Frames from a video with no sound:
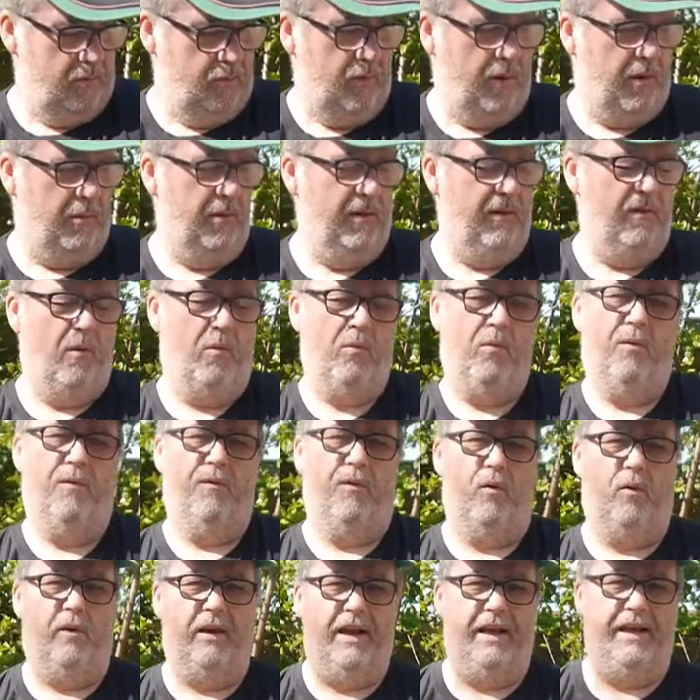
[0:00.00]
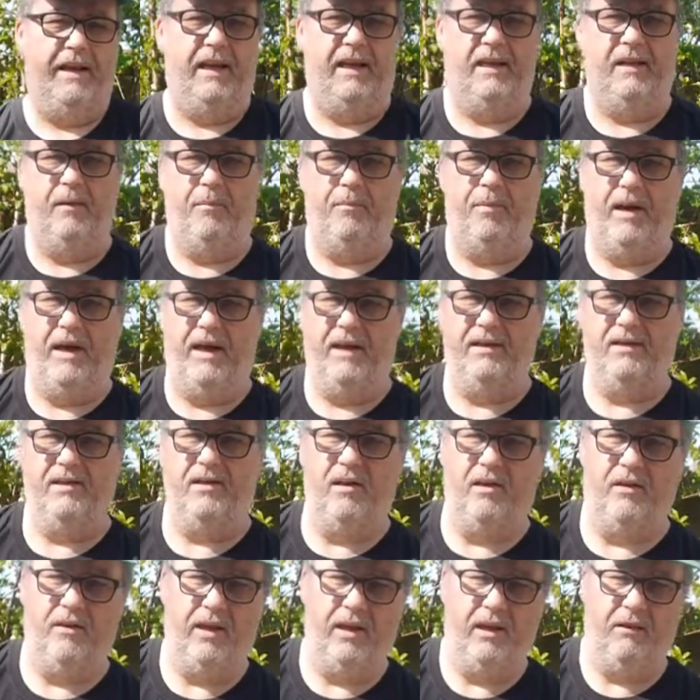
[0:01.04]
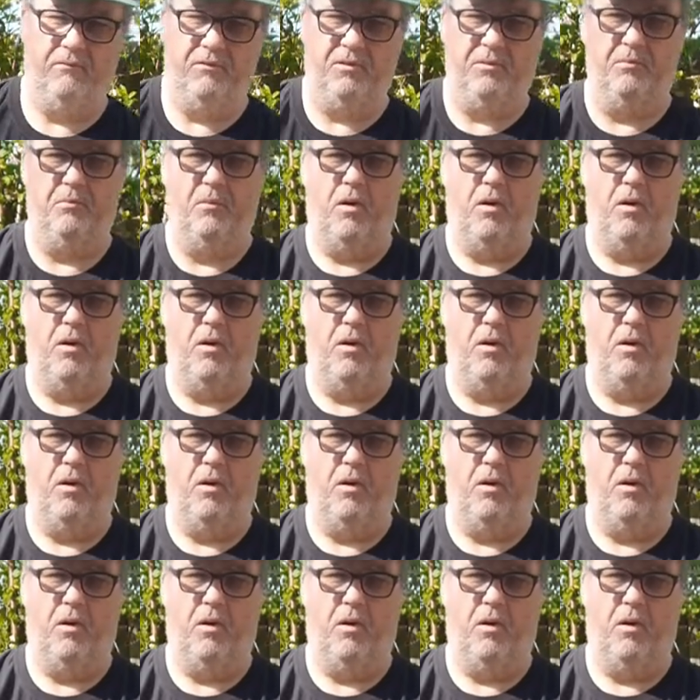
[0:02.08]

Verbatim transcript: well, we've, we've all had it in the past. I think it was